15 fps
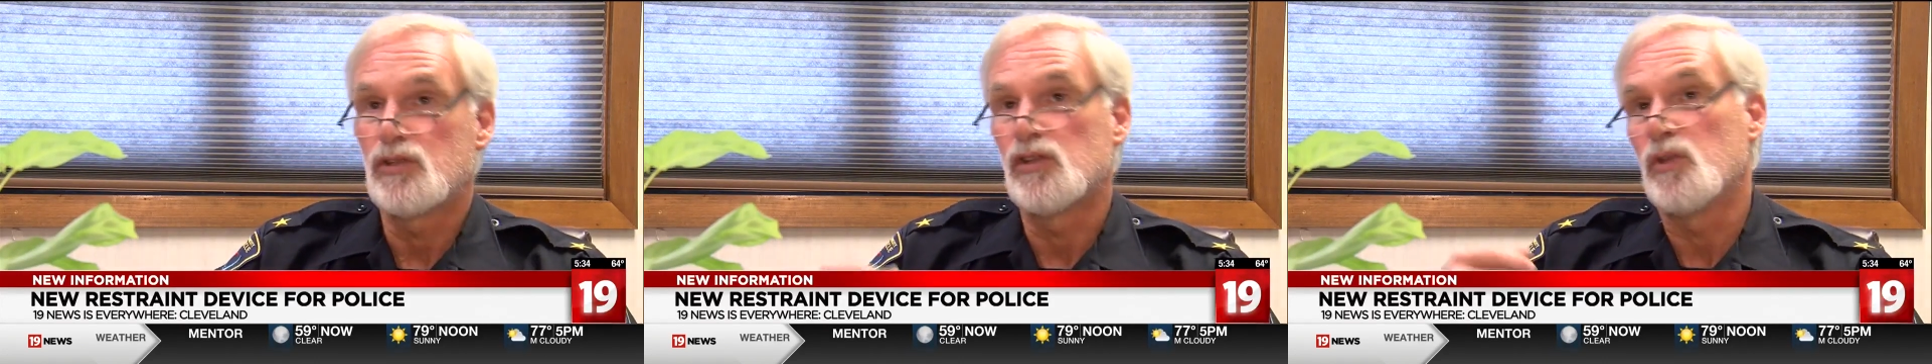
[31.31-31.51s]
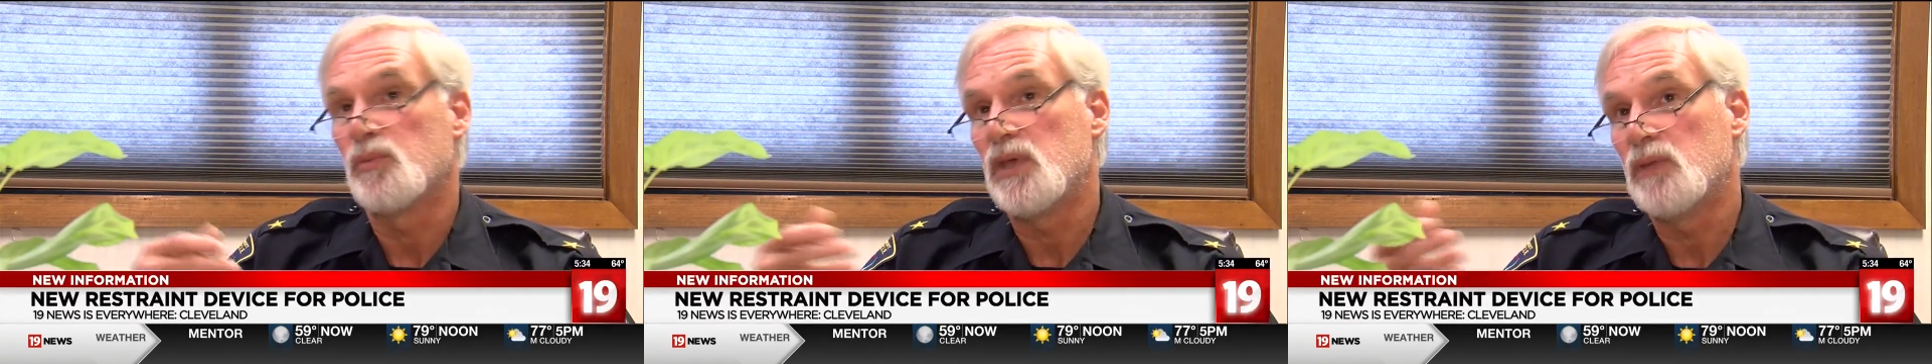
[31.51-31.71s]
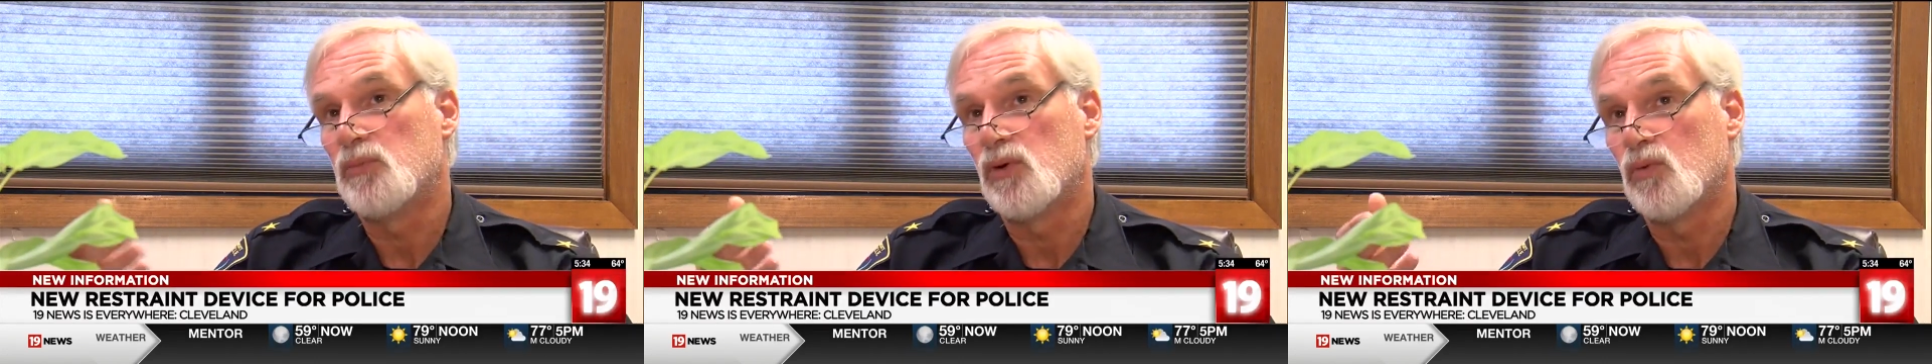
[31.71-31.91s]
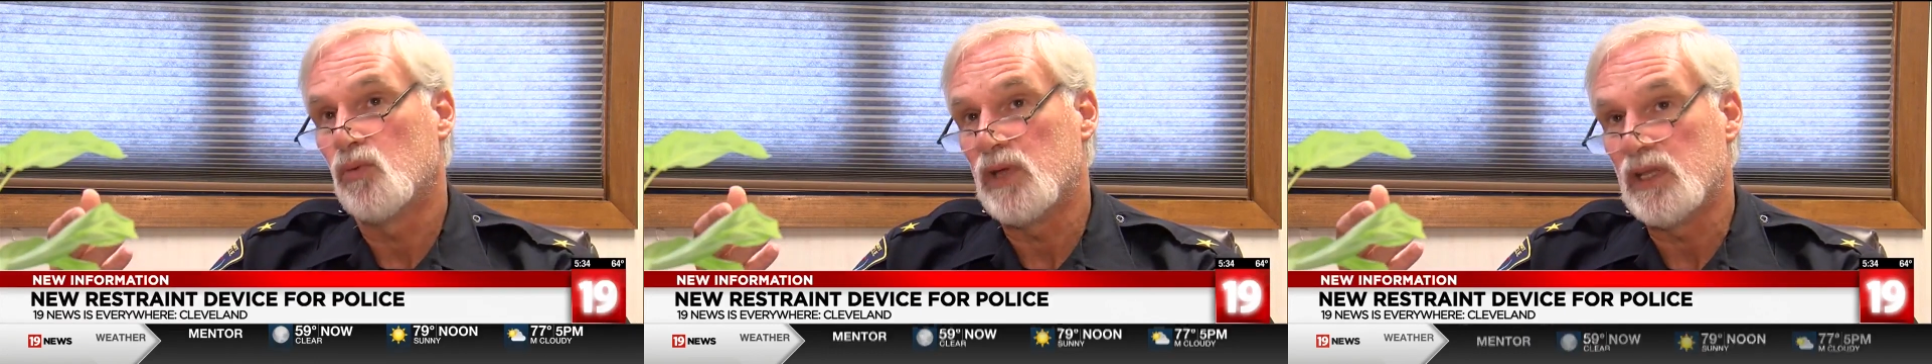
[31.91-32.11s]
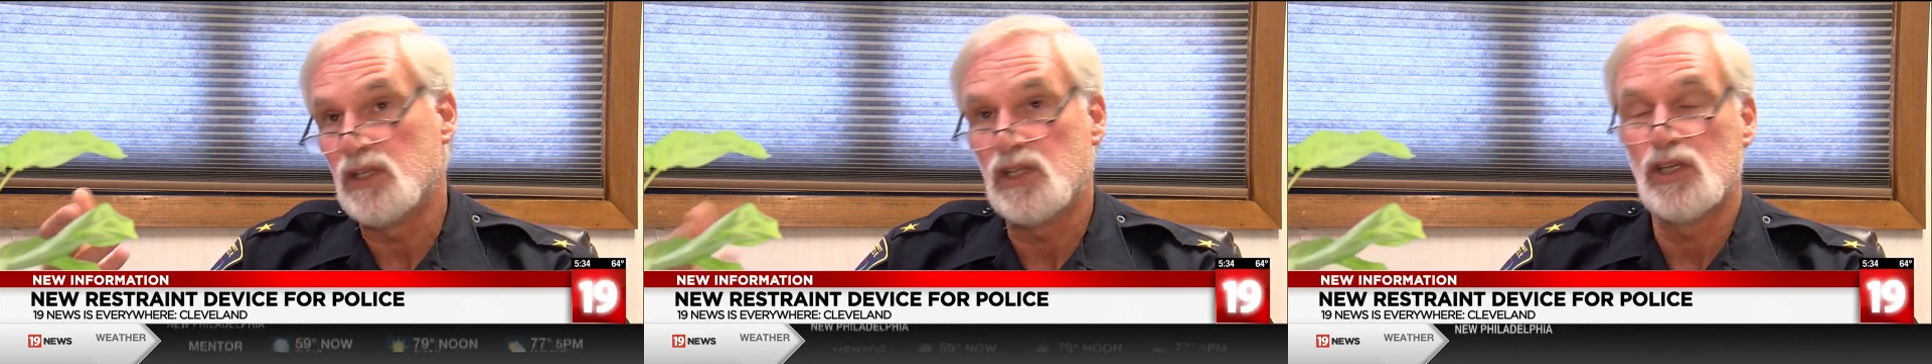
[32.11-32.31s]
to the people
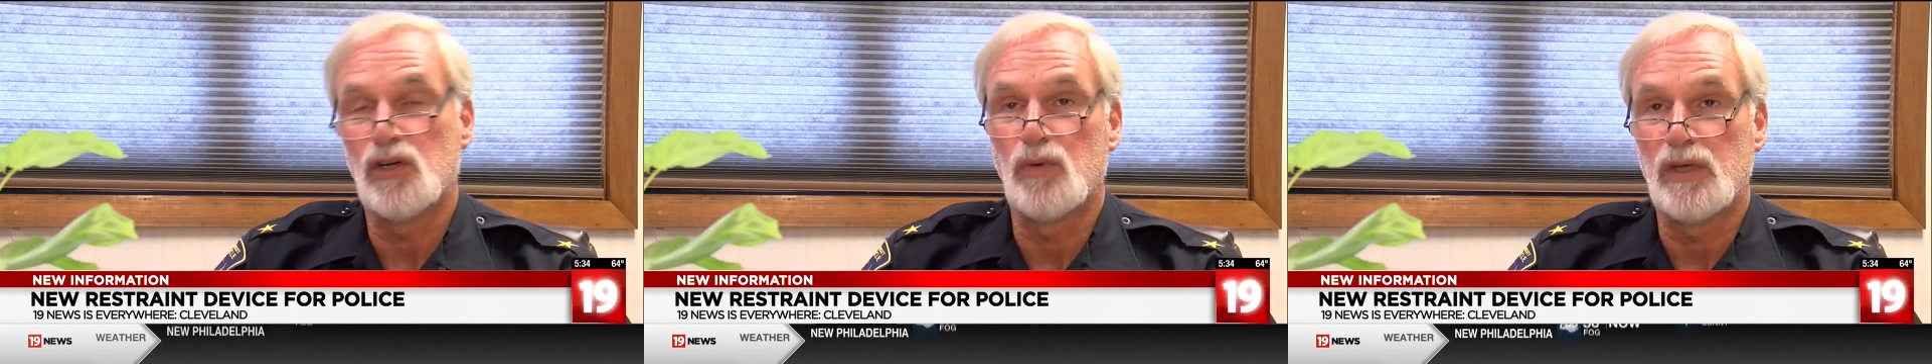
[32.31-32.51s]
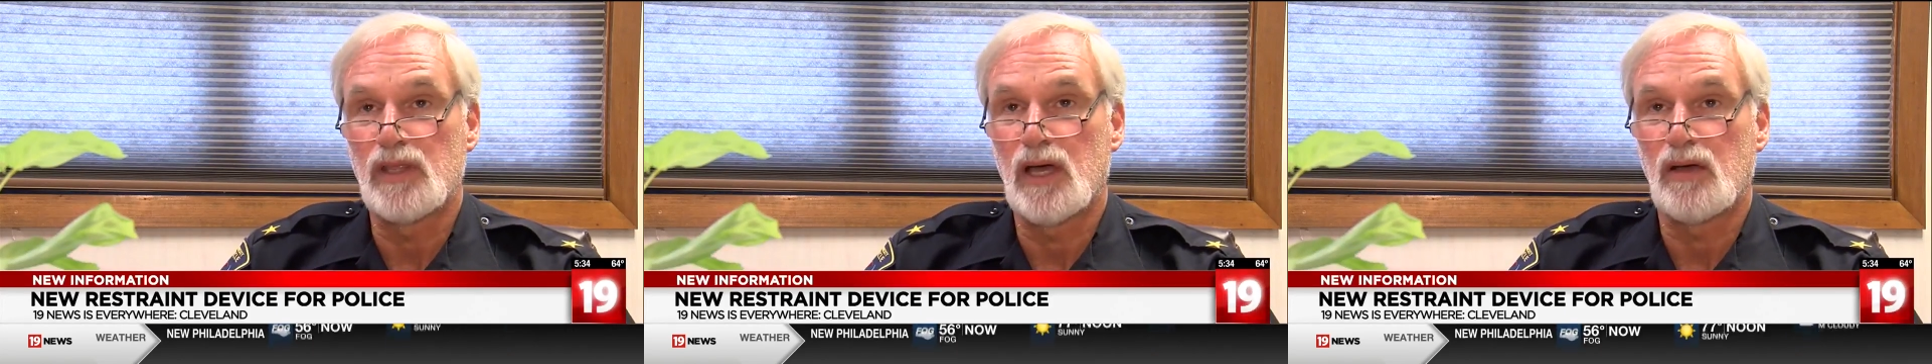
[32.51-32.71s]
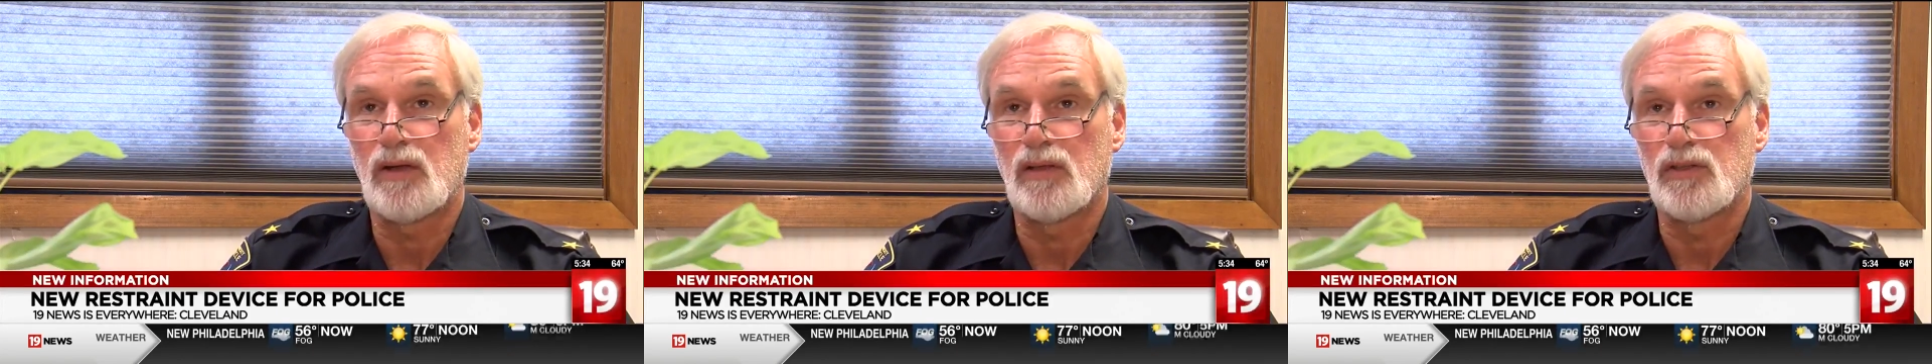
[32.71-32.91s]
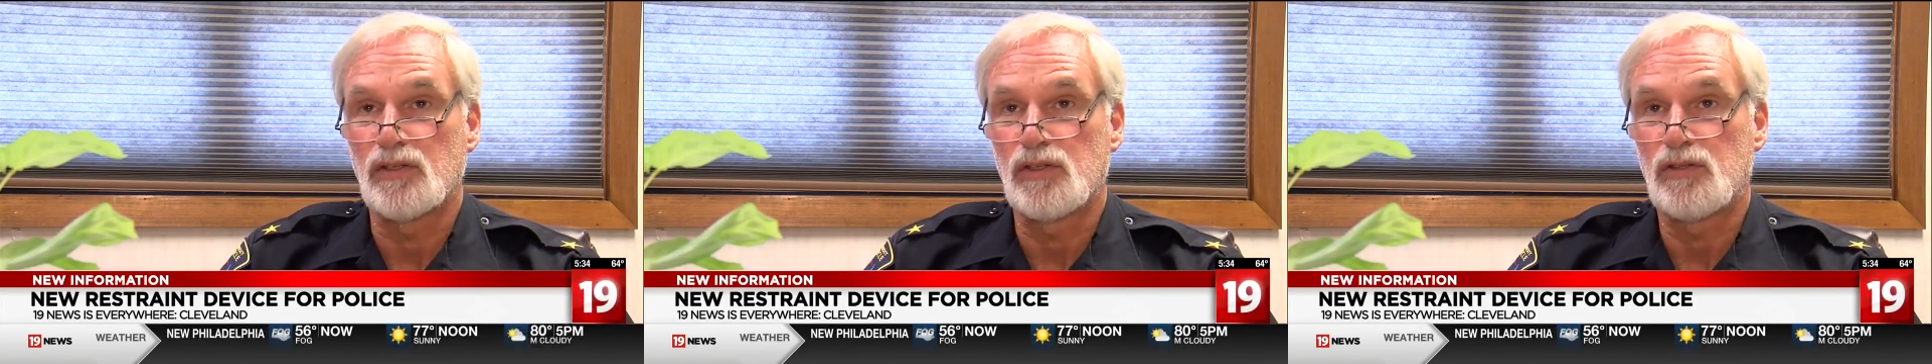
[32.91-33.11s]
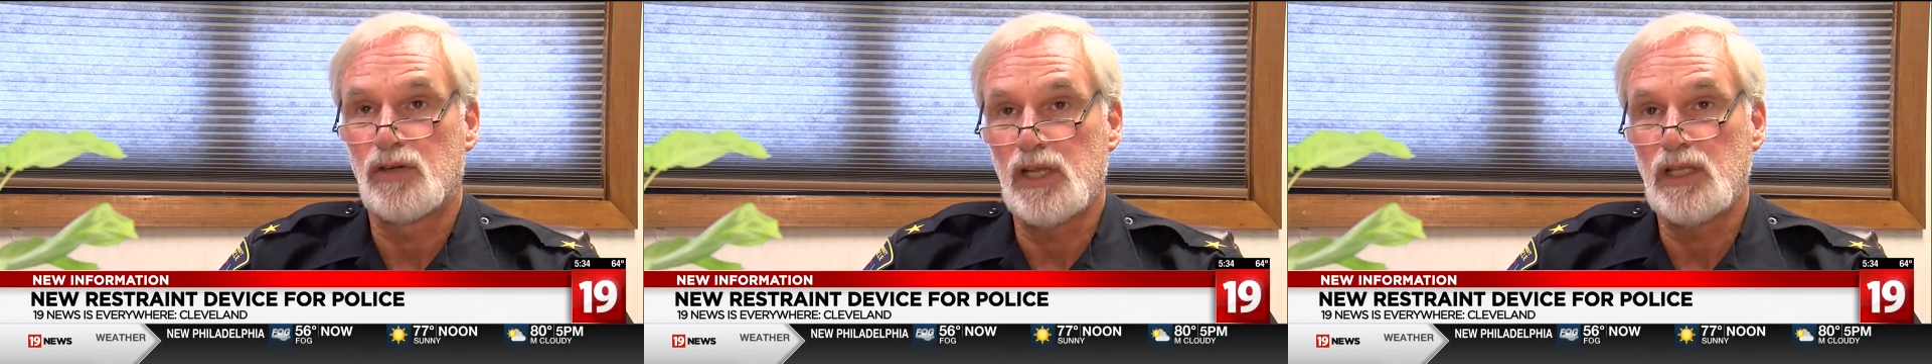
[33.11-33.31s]
we deal with out on
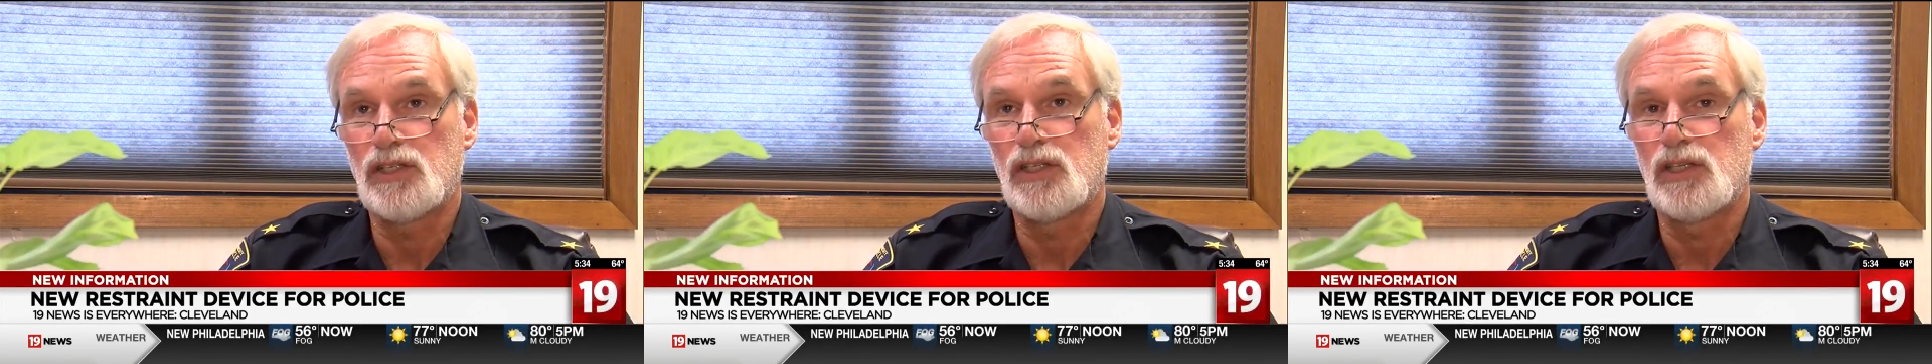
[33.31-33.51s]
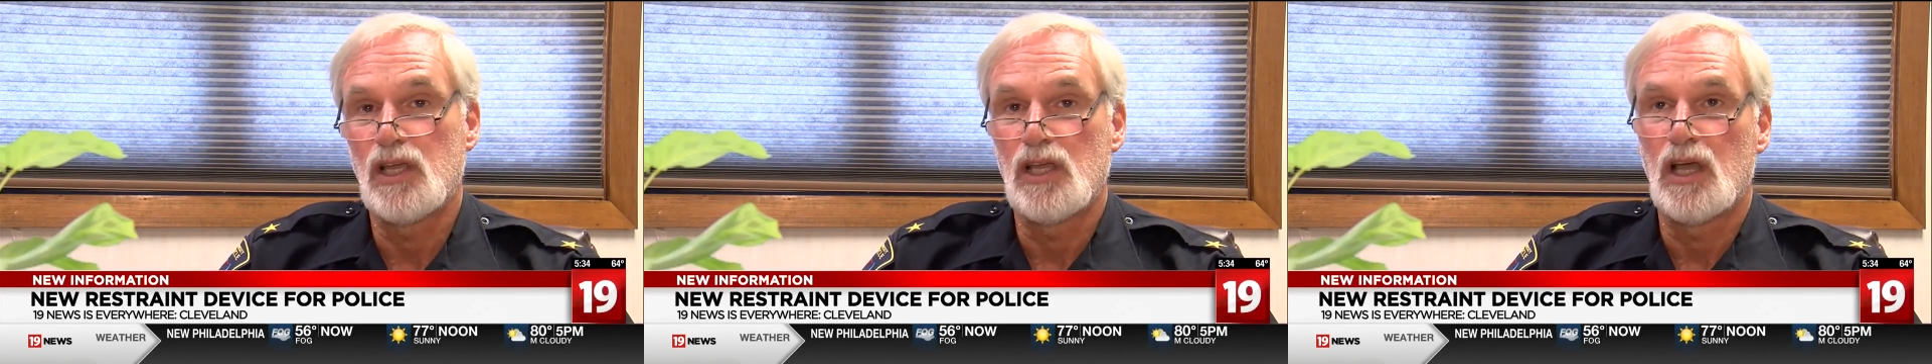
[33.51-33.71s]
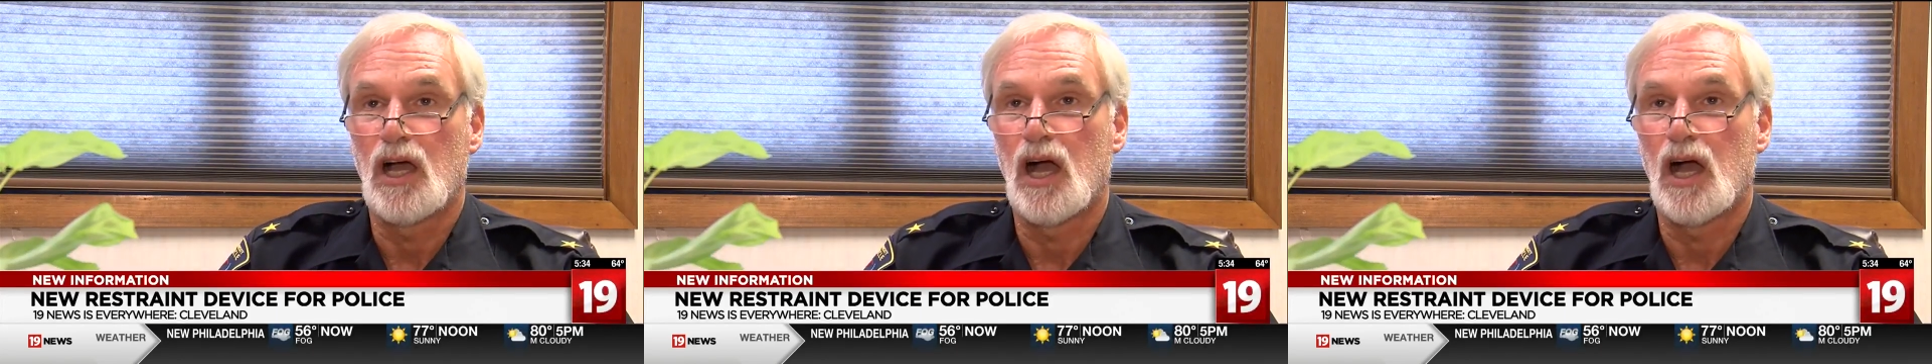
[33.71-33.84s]
the streets,